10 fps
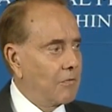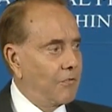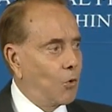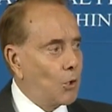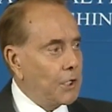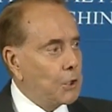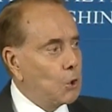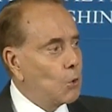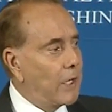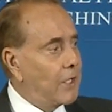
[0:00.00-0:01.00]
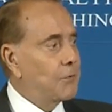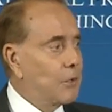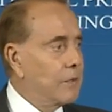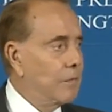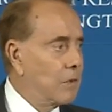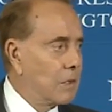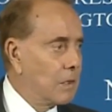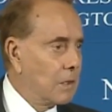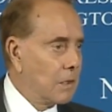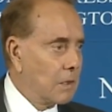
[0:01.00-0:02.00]
4,200
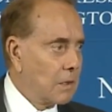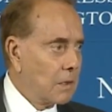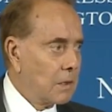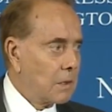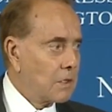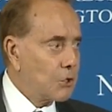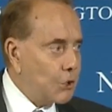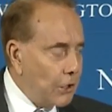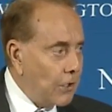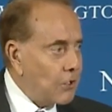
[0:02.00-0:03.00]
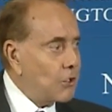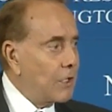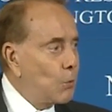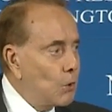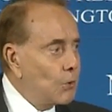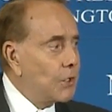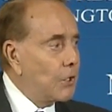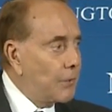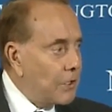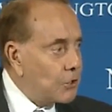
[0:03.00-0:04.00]
seriously wounded
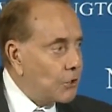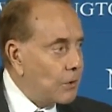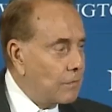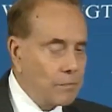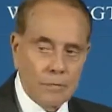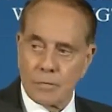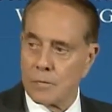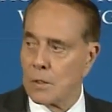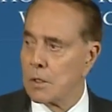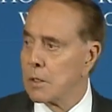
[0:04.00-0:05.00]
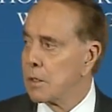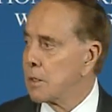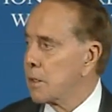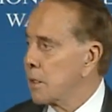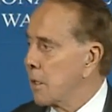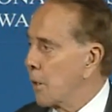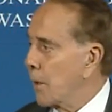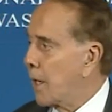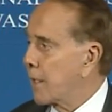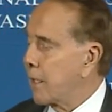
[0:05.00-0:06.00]
or injured
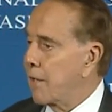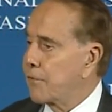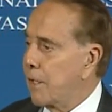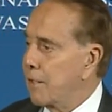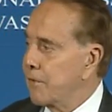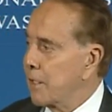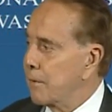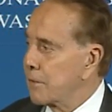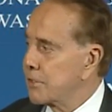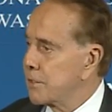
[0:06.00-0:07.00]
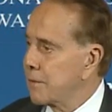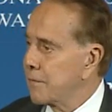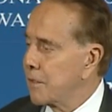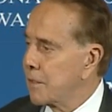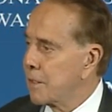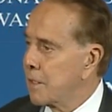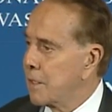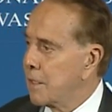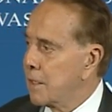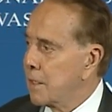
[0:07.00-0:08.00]
Iraq-Afghan veterans.
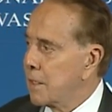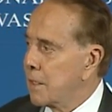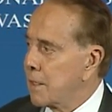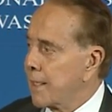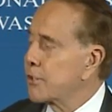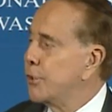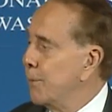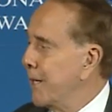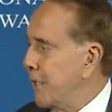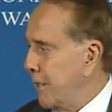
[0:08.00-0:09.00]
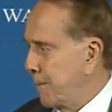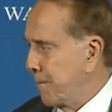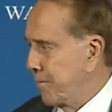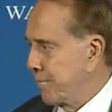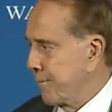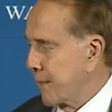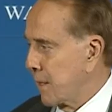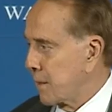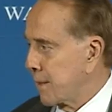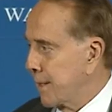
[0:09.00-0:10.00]
That's too many.
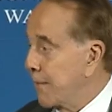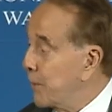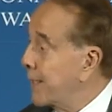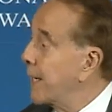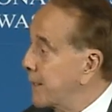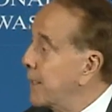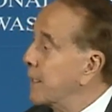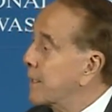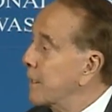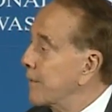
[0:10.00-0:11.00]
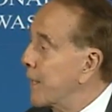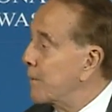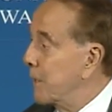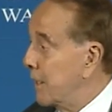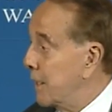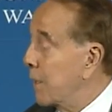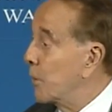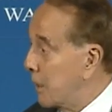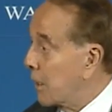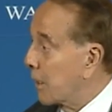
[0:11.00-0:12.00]
Now, if we can't take care of that many, and
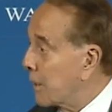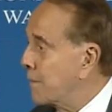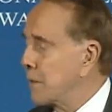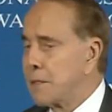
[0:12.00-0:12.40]
we are,